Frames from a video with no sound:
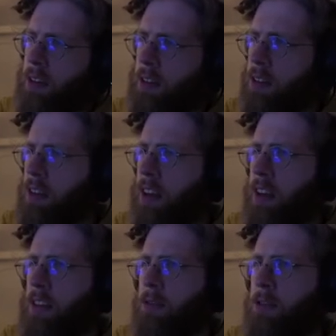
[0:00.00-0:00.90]
This
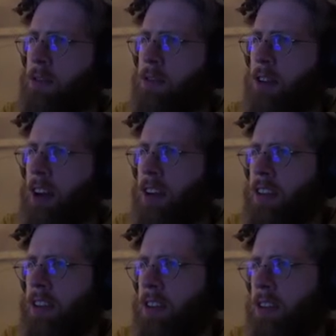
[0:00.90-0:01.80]
kind of refrain
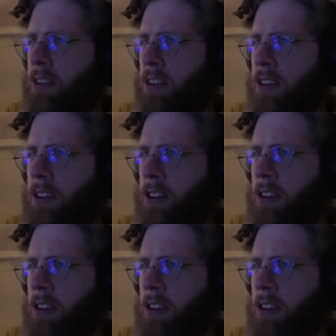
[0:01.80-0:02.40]
you'll hear.